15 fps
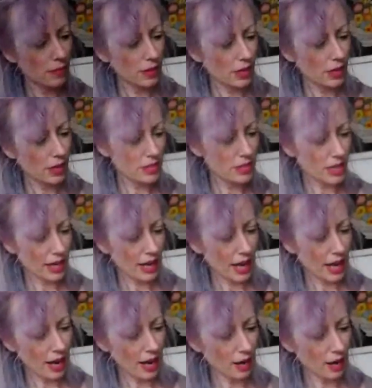There's like,
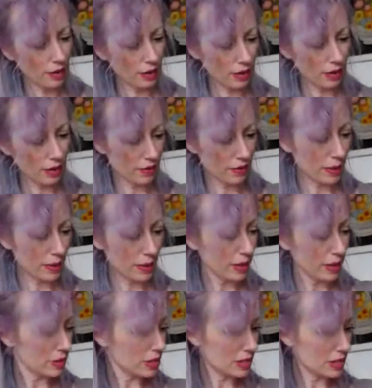oh no, never mind. That was
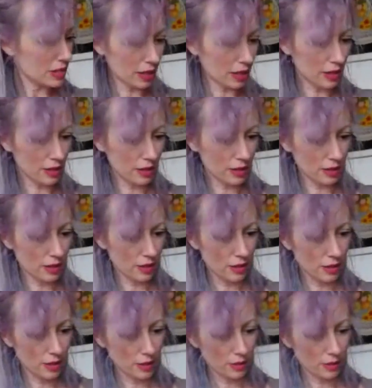just stuck.
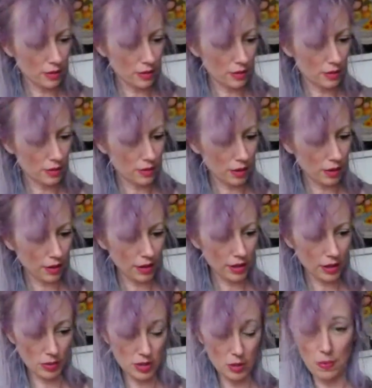I thought there
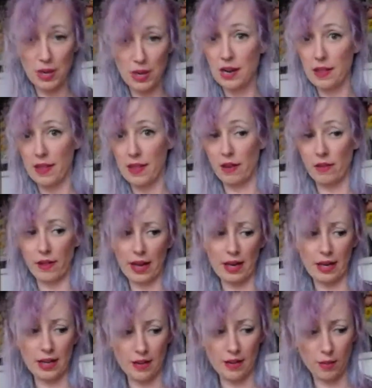was a pin in there like it
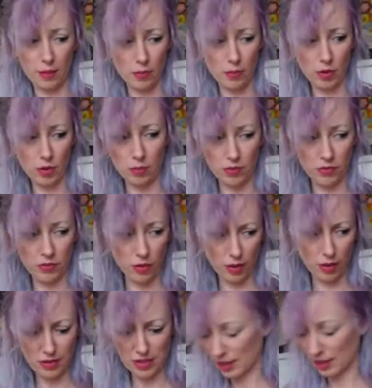had never been worn before. I
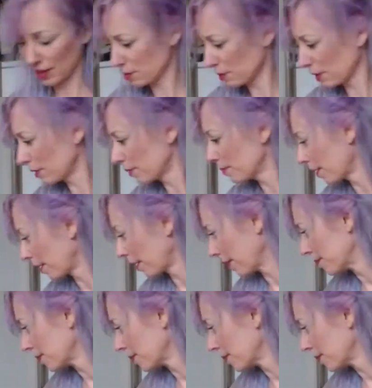was like, that's weird. Okay.